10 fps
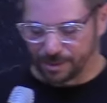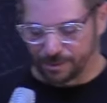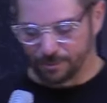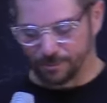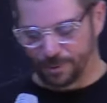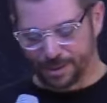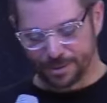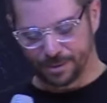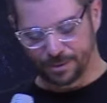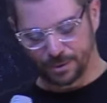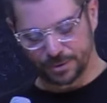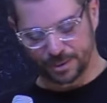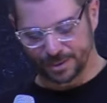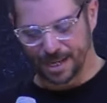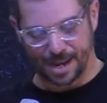with those
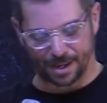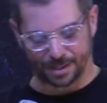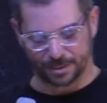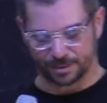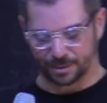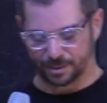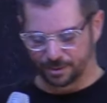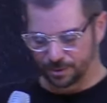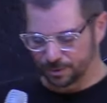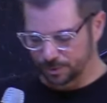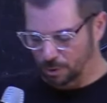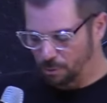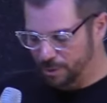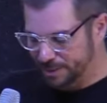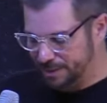attacks, there's
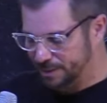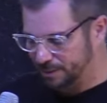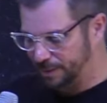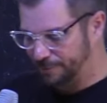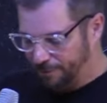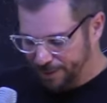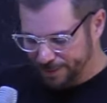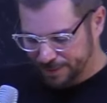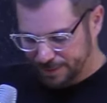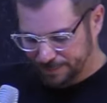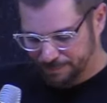always a deliverance.